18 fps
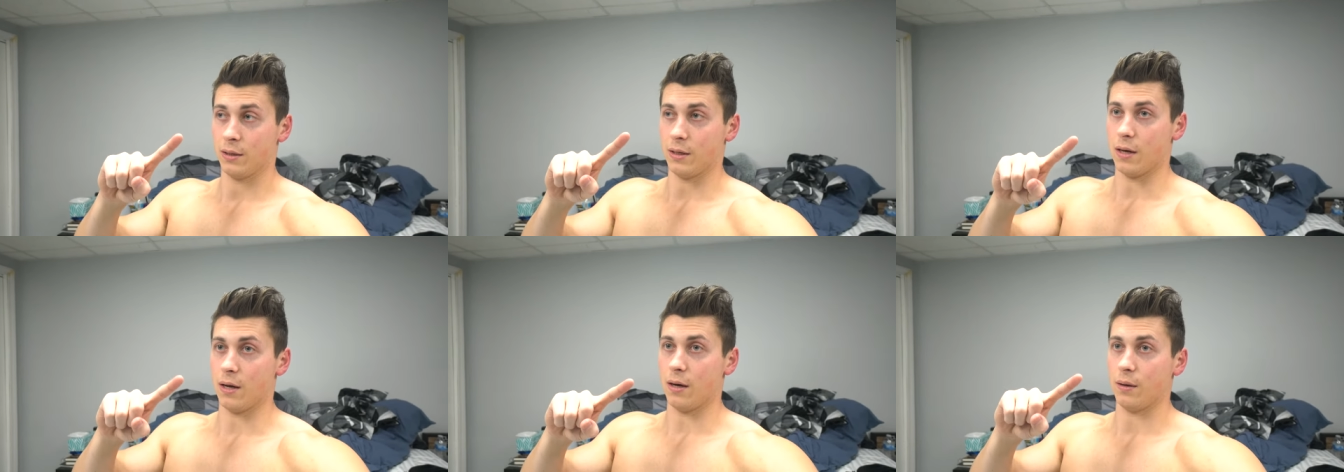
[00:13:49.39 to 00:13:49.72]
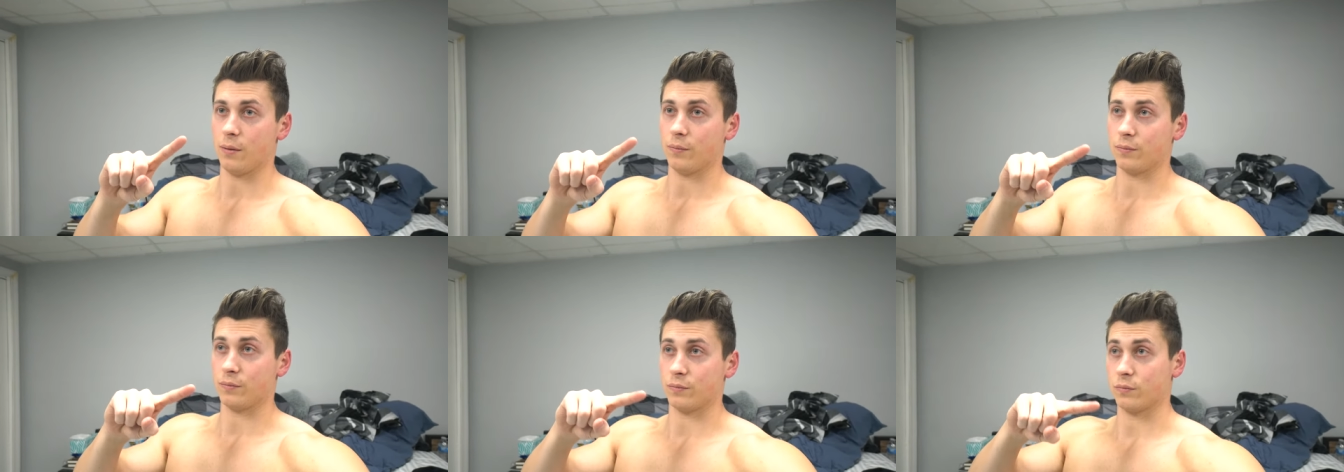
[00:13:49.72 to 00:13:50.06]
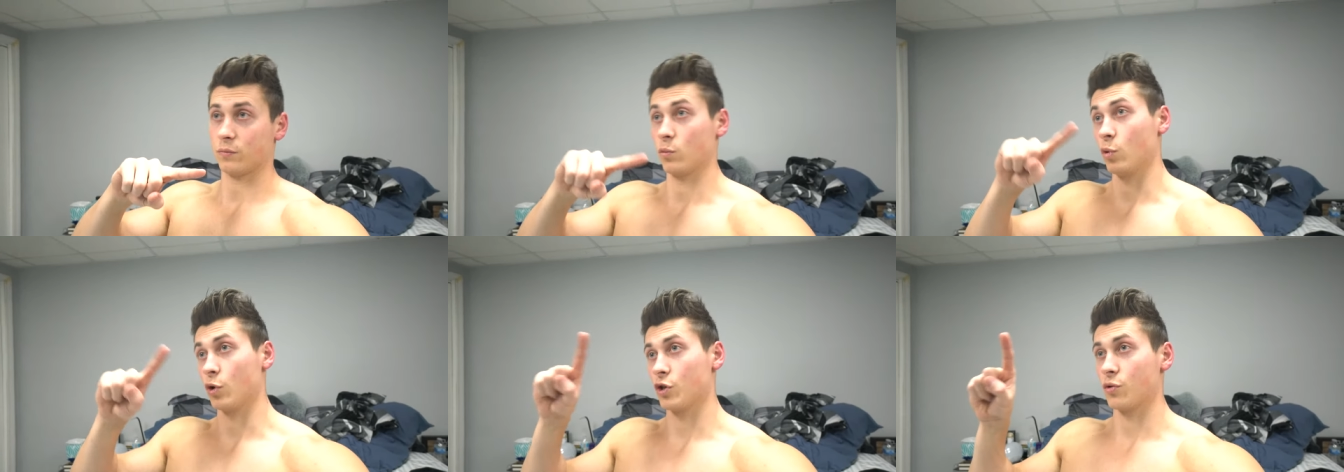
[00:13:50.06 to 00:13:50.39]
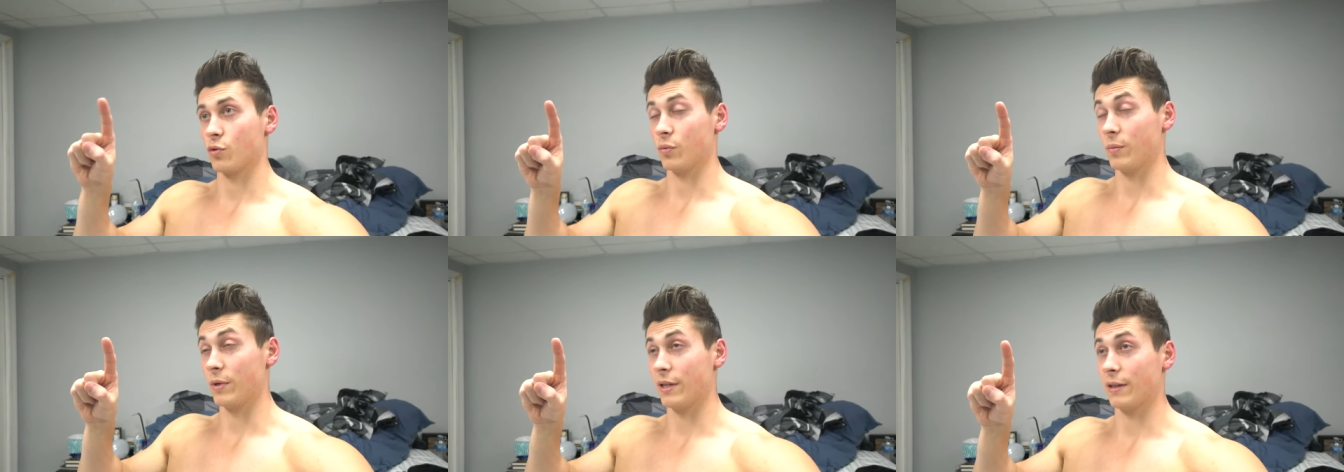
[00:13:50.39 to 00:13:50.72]
um, which
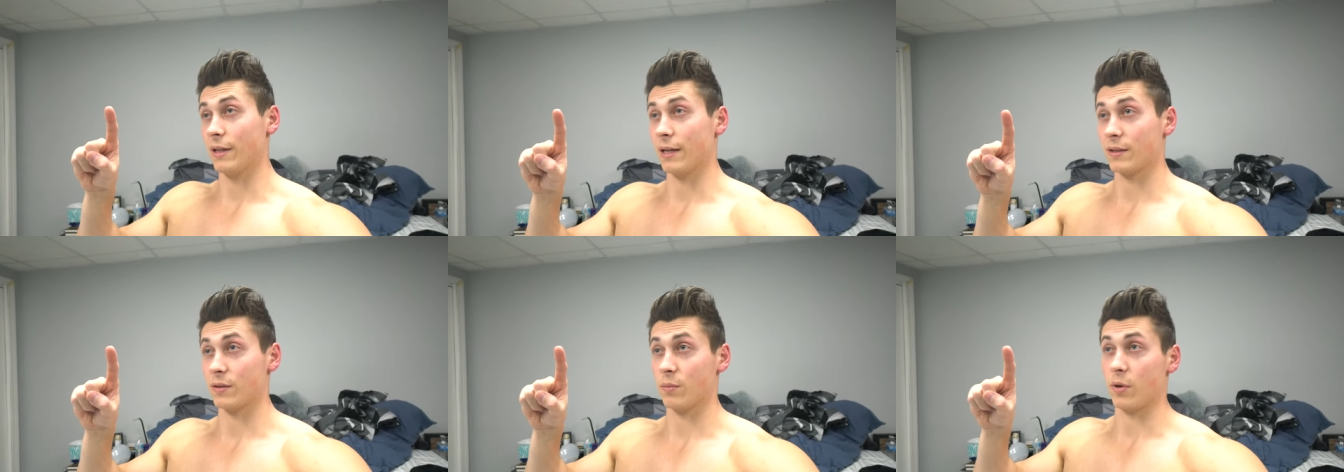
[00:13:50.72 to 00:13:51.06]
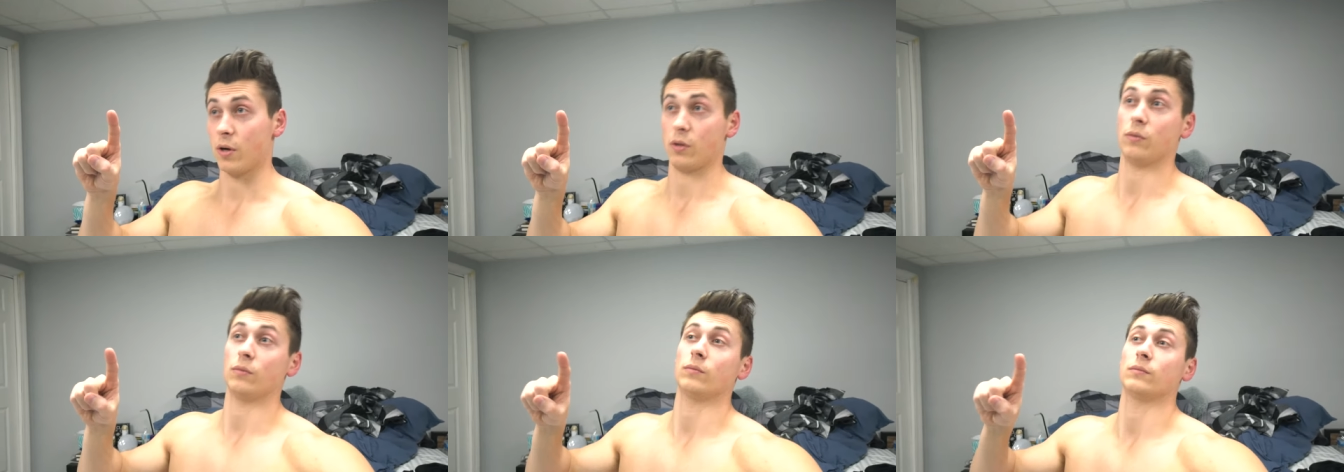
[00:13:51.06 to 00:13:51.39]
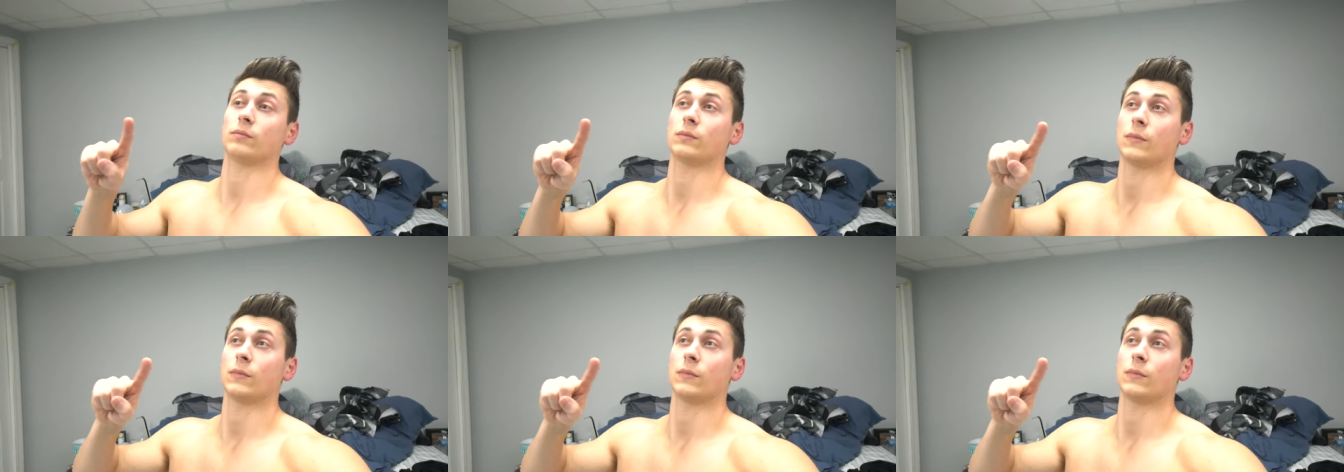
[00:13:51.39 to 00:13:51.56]
would mean that's about